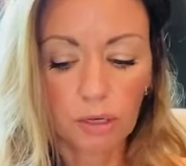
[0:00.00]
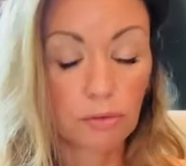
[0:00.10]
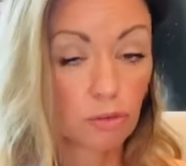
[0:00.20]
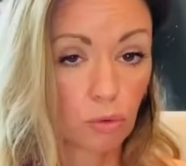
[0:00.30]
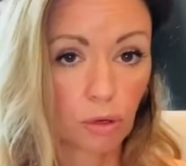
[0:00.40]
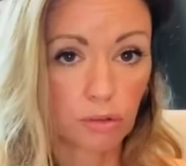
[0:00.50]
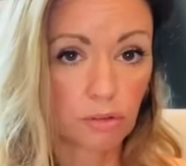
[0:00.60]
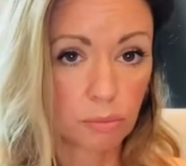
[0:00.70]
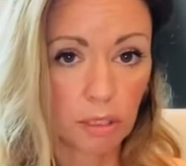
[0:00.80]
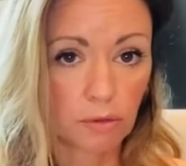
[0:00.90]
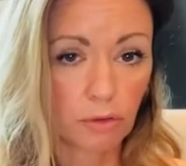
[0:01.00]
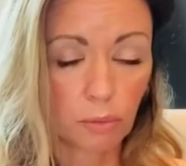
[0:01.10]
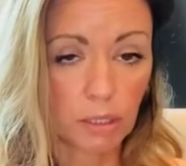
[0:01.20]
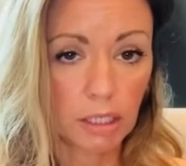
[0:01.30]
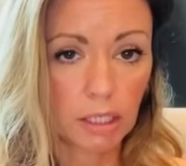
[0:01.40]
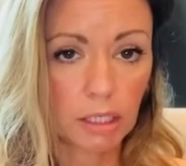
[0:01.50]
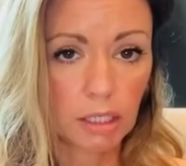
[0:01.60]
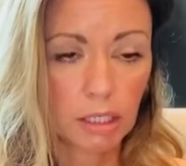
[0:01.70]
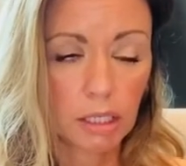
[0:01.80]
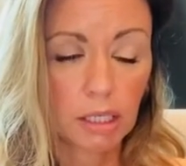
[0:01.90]
of Swords in the middle of your
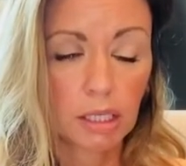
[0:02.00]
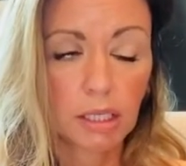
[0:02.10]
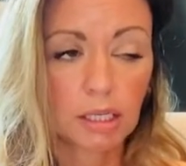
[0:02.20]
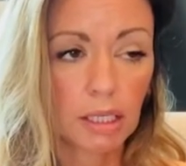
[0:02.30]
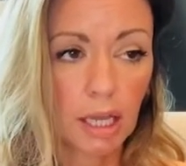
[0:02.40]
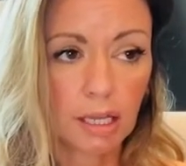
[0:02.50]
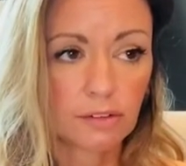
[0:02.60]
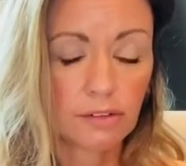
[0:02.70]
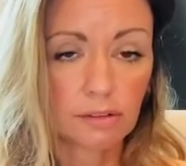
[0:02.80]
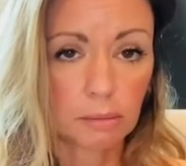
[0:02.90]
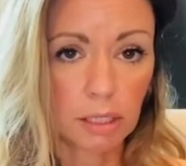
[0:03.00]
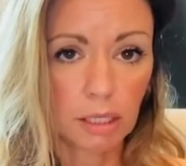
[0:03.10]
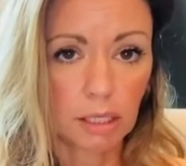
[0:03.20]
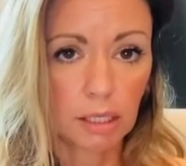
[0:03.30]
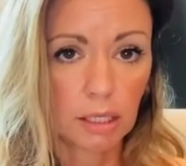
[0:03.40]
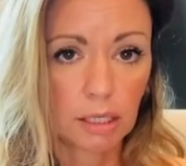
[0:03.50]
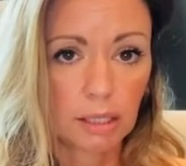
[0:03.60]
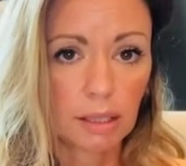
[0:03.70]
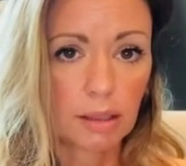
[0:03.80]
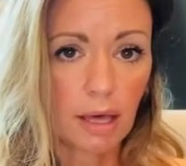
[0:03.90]
reading indicates to me
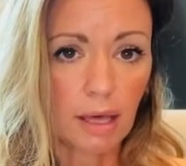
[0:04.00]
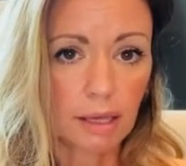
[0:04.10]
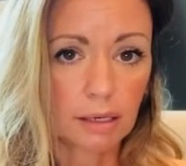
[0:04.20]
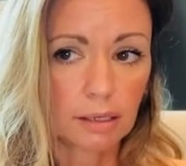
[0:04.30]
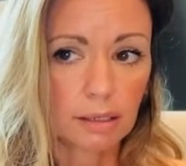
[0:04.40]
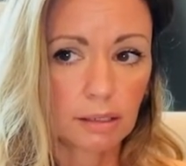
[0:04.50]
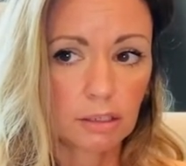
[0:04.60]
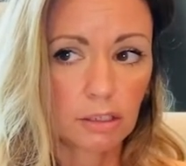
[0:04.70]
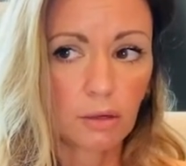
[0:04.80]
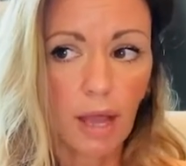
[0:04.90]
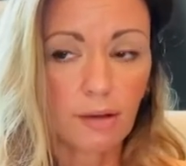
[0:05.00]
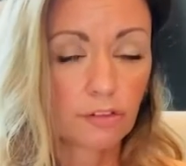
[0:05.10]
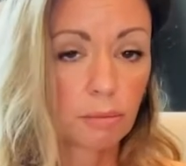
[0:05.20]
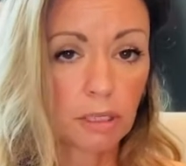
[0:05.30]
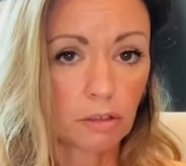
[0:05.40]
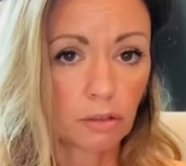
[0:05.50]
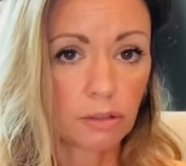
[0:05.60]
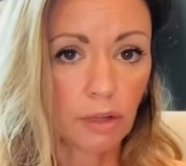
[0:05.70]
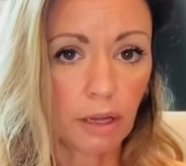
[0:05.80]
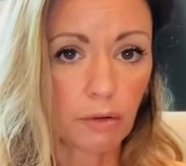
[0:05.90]
that you have to be in your
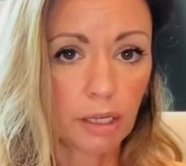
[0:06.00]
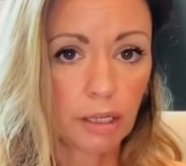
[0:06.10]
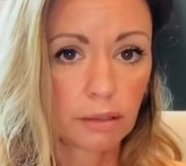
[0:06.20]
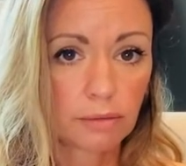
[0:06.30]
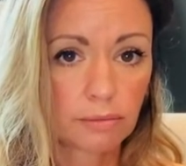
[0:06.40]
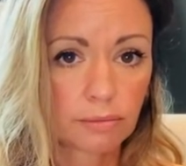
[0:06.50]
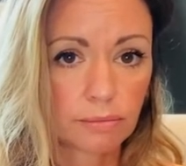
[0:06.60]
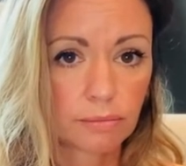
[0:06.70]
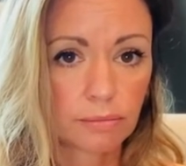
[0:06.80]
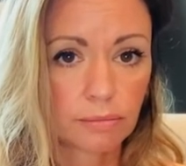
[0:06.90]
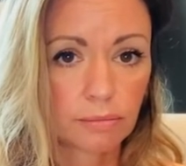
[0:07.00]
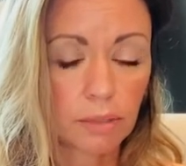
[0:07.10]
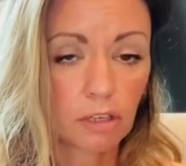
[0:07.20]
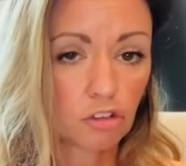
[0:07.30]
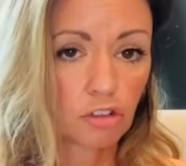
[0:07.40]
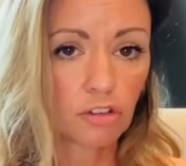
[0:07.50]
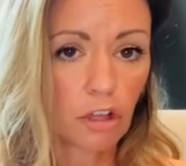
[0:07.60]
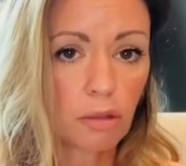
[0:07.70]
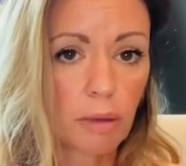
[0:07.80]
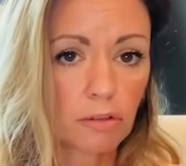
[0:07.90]
integrity, because she's
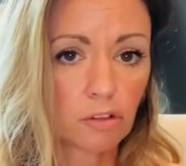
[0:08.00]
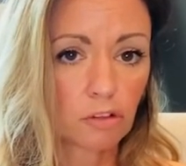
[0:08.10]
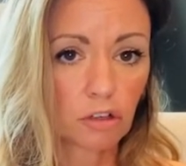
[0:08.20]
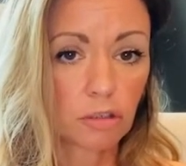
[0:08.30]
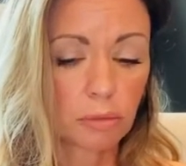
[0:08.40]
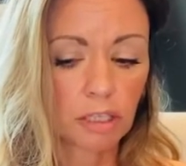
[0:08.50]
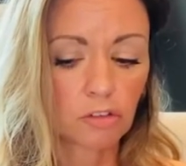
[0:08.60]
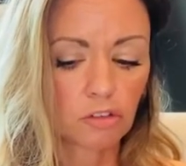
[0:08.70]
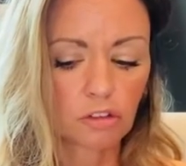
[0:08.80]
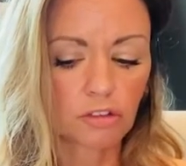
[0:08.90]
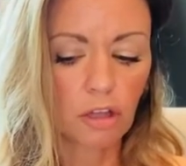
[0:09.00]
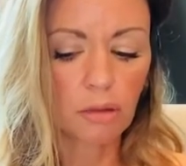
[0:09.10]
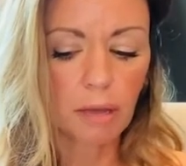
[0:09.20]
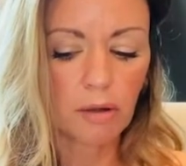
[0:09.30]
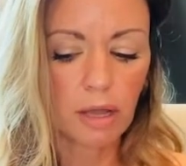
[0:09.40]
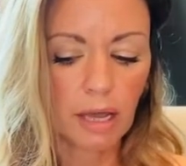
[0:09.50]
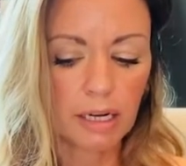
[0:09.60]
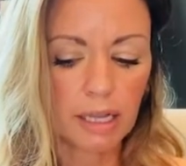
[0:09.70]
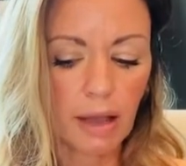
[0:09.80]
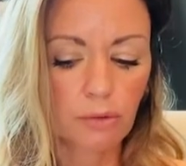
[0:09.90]
all about discernment, and she's all about
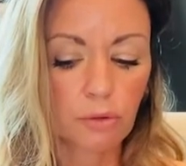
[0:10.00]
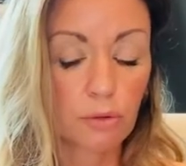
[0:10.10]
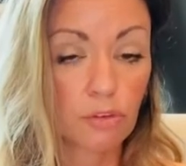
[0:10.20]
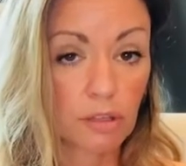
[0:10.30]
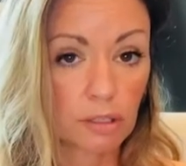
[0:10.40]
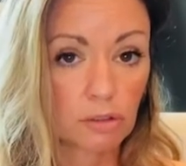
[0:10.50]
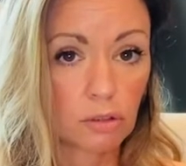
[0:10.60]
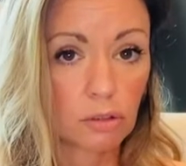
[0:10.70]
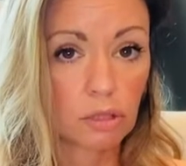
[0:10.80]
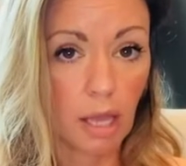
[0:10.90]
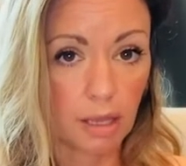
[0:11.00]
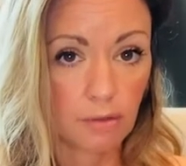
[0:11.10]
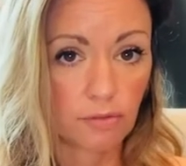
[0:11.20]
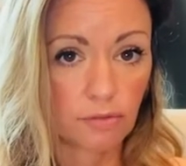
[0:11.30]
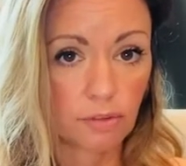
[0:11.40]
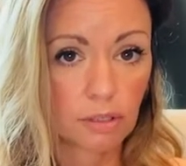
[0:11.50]
cutting out those things in her life